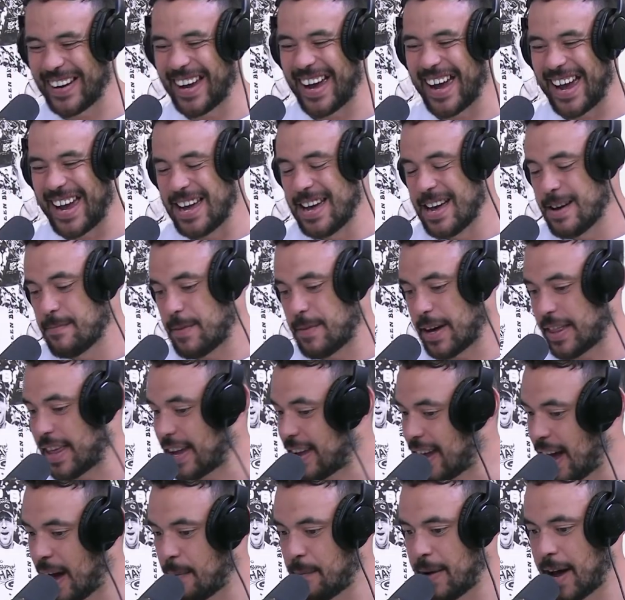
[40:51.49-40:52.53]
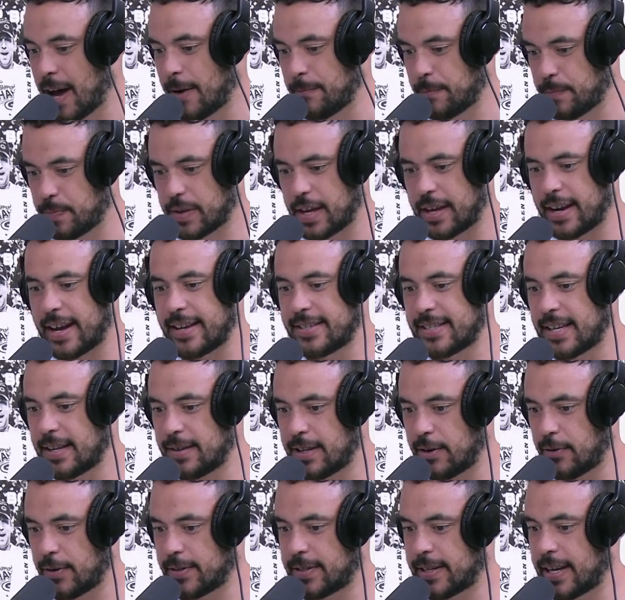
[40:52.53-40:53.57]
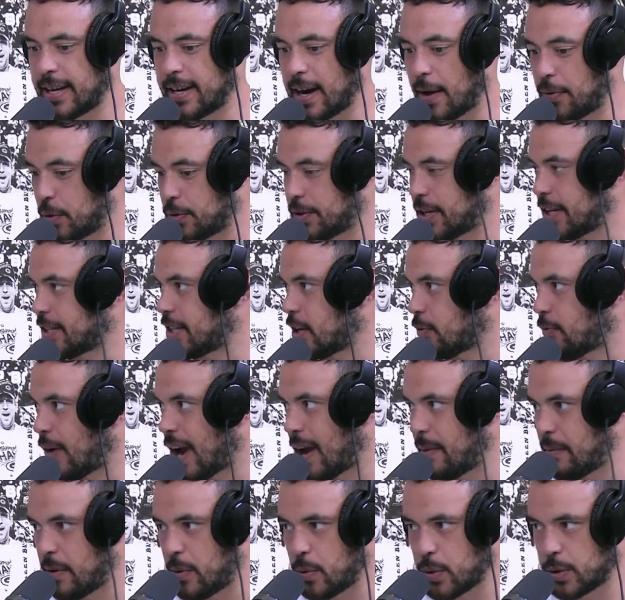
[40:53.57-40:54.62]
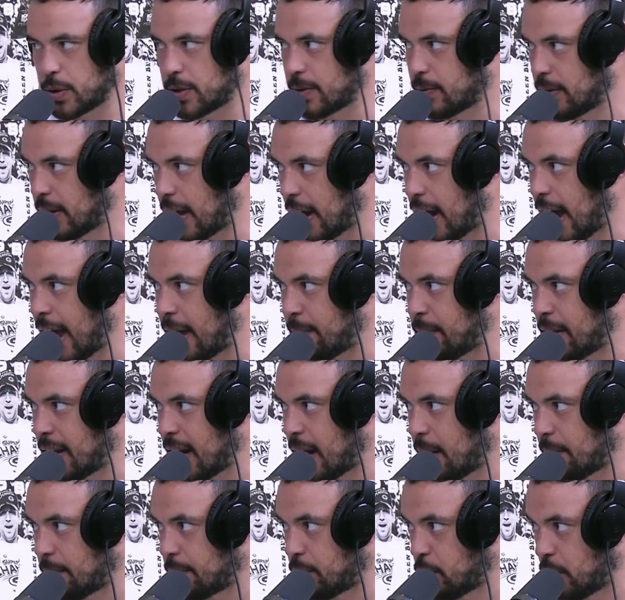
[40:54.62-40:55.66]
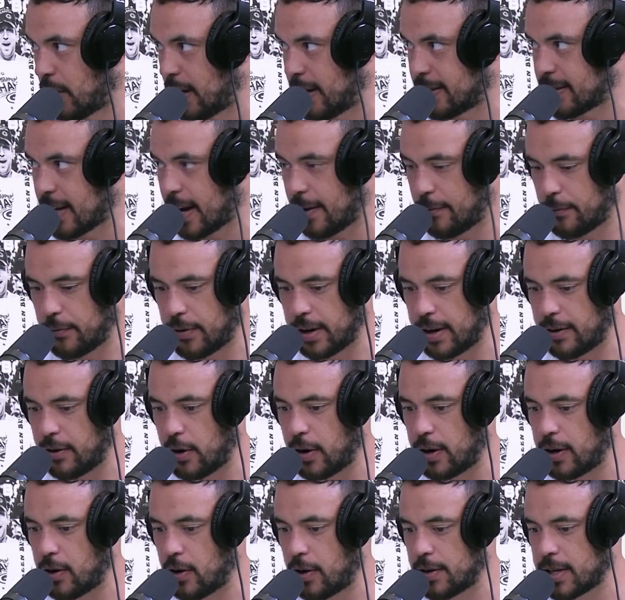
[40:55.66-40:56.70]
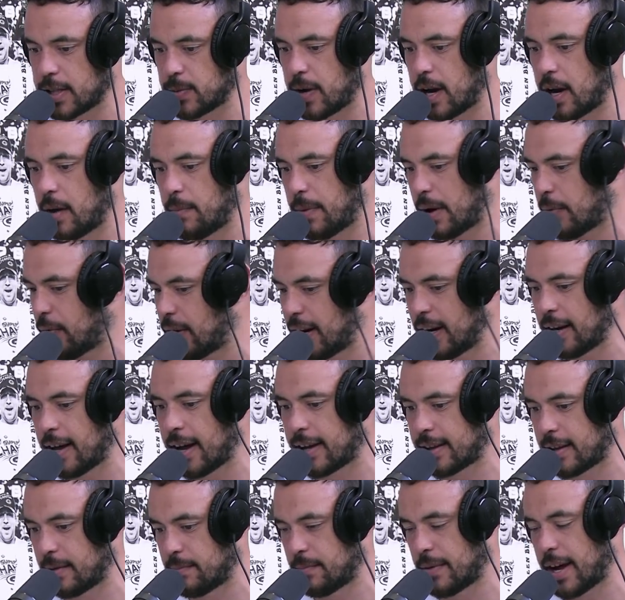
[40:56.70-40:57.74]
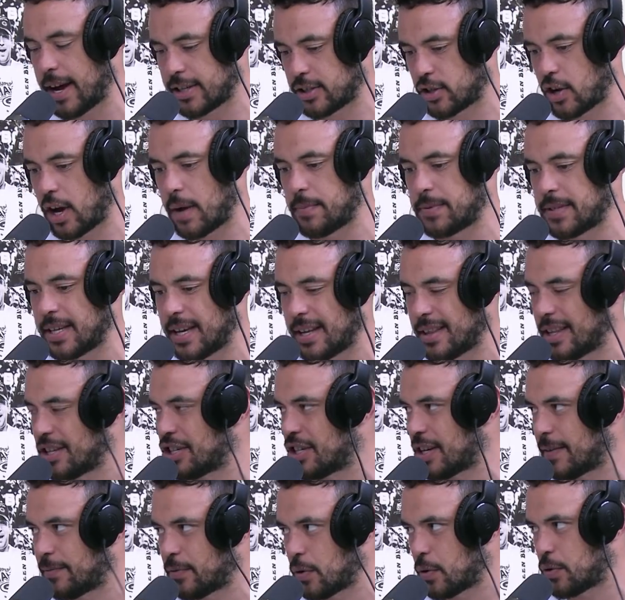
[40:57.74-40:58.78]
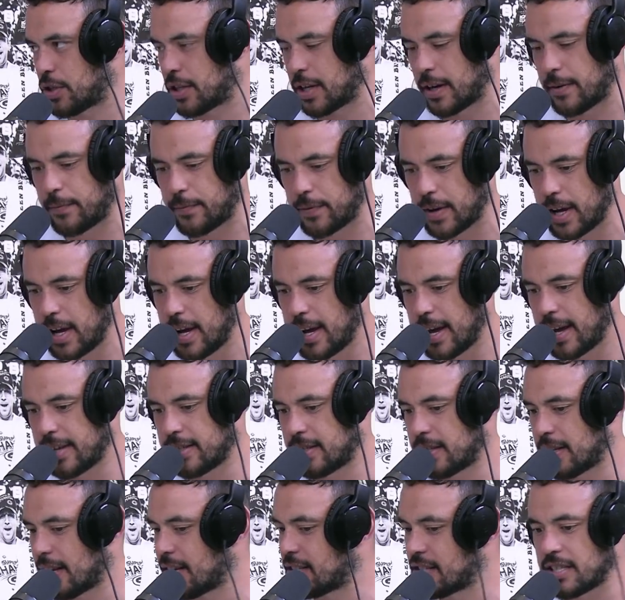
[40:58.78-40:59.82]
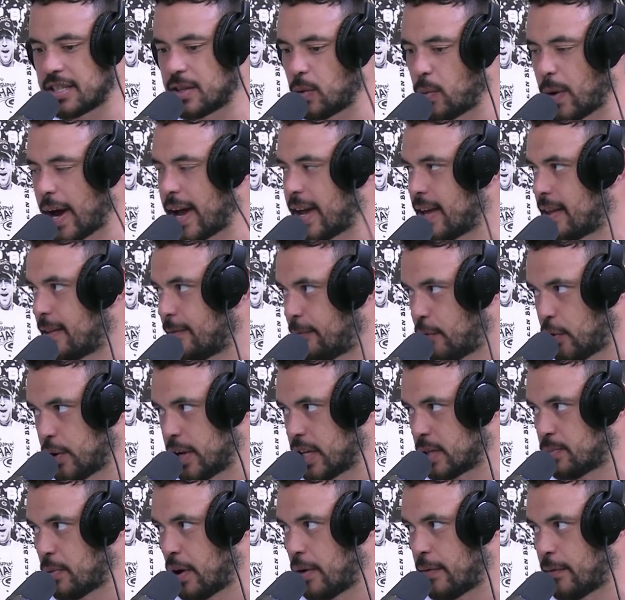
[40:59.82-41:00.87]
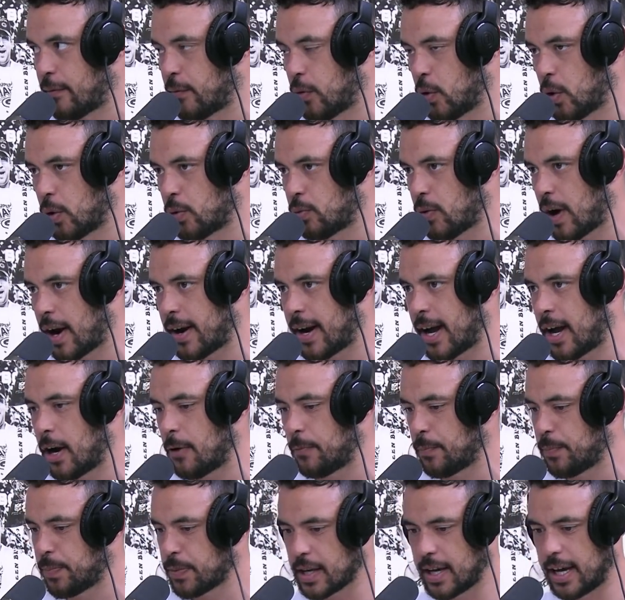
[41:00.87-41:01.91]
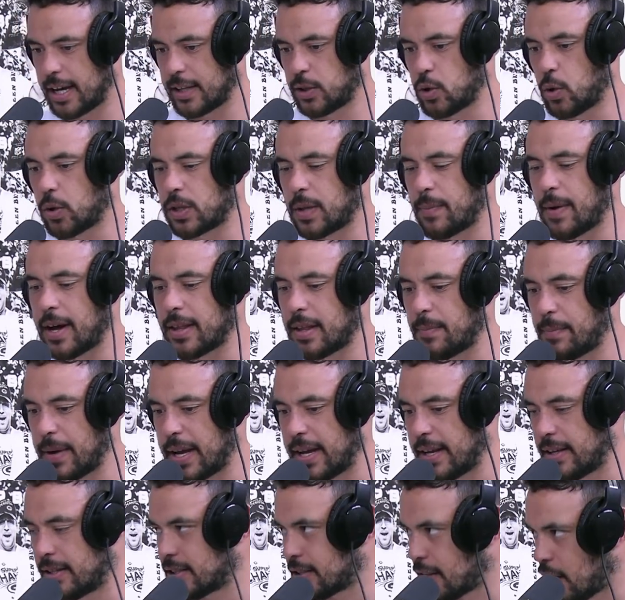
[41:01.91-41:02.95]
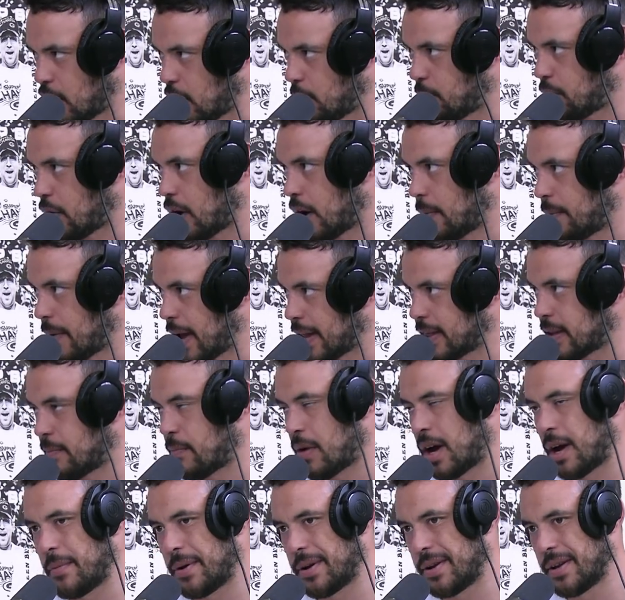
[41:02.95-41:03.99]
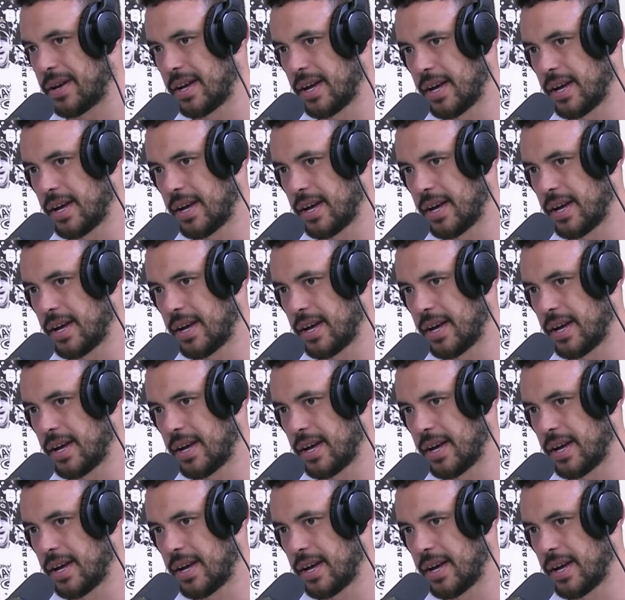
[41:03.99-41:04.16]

eh? But they come out and they sit there at 10. I thought Jesse Raymond was aiming up really tough very early on as well. But really liked them, like Scope said, the shift on shift. It's just the way the footy's moving forward right now. And I talked about the big slow prop at the moment.